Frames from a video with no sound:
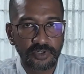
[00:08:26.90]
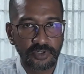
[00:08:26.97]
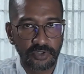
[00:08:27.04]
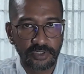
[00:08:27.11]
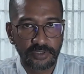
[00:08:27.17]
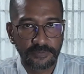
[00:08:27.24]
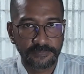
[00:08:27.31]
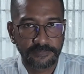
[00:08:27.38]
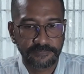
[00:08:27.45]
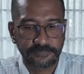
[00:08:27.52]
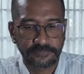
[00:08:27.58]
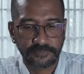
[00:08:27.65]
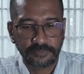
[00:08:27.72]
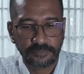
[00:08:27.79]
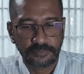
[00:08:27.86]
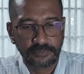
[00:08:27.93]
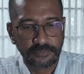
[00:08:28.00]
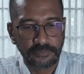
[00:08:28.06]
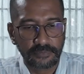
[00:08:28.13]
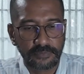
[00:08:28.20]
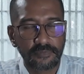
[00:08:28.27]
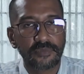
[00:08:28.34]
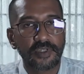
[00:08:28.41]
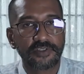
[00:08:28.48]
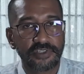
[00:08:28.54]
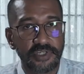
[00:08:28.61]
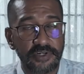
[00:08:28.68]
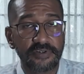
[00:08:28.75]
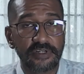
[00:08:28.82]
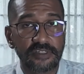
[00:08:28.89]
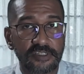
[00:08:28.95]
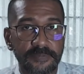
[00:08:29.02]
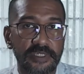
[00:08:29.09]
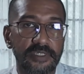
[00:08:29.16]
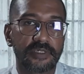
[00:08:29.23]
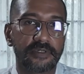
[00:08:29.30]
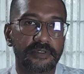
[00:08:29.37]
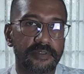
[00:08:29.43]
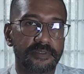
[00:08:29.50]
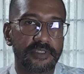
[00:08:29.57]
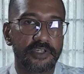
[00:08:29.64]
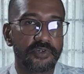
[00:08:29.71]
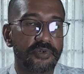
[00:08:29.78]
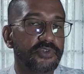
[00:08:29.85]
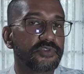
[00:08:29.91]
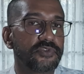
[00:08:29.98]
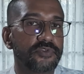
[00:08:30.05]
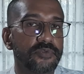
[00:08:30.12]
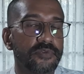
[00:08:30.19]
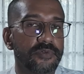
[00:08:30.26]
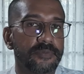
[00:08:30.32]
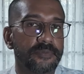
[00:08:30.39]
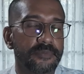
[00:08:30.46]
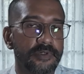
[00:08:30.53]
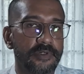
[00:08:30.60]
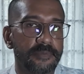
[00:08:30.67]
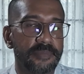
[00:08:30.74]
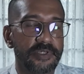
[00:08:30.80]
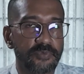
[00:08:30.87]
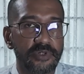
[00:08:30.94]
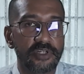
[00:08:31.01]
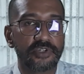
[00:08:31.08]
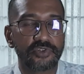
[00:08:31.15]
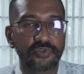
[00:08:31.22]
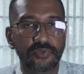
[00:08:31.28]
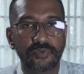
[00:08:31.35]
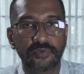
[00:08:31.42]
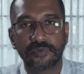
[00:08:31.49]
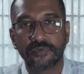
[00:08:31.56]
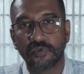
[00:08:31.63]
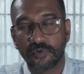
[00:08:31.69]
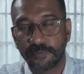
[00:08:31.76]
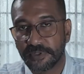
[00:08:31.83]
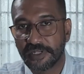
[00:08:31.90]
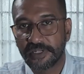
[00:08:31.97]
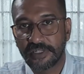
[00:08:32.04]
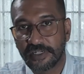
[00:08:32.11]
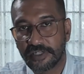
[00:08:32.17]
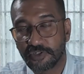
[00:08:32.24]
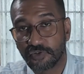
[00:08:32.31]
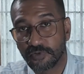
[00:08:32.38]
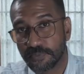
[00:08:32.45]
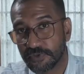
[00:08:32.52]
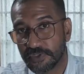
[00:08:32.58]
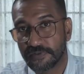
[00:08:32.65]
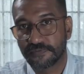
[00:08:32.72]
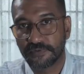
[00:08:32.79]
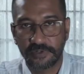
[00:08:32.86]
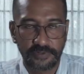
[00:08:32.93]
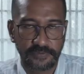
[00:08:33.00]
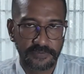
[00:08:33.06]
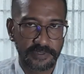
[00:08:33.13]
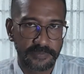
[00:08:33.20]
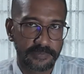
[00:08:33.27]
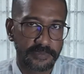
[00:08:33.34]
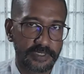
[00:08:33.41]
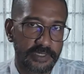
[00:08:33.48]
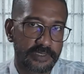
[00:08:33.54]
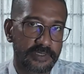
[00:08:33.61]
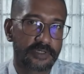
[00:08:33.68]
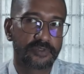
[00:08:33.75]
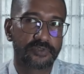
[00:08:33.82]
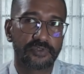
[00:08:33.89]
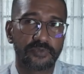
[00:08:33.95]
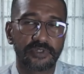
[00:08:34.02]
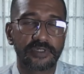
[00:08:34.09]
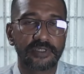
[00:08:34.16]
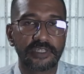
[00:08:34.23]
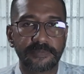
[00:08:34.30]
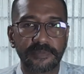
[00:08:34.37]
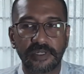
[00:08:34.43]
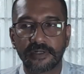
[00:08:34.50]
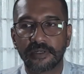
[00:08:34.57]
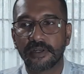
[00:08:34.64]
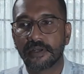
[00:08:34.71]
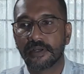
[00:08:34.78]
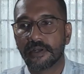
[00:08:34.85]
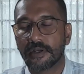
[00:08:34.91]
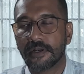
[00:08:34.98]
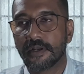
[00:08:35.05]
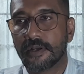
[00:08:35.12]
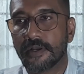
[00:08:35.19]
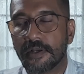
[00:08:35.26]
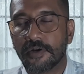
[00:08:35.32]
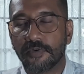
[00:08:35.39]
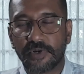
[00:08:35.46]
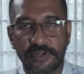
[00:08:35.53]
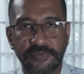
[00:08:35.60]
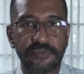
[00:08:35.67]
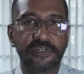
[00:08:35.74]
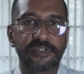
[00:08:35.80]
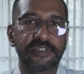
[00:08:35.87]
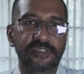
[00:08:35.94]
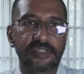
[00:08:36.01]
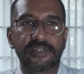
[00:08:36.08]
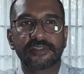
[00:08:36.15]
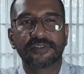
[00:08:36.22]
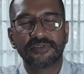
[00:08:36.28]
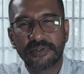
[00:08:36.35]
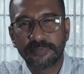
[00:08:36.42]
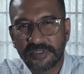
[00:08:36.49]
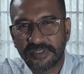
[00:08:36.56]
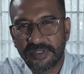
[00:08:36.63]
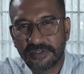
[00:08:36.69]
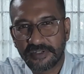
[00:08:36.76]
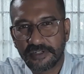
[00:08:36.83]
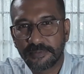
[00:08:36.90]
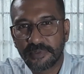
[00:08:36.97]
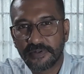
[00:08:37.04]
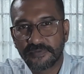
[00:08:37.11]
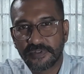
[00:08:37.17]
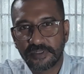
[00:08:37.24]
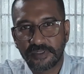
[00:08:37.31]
are good, generally speaking, they're going to be willing to open any link you put in front of them. Yeah, so you want to keep that. What I've heard is like 3% and above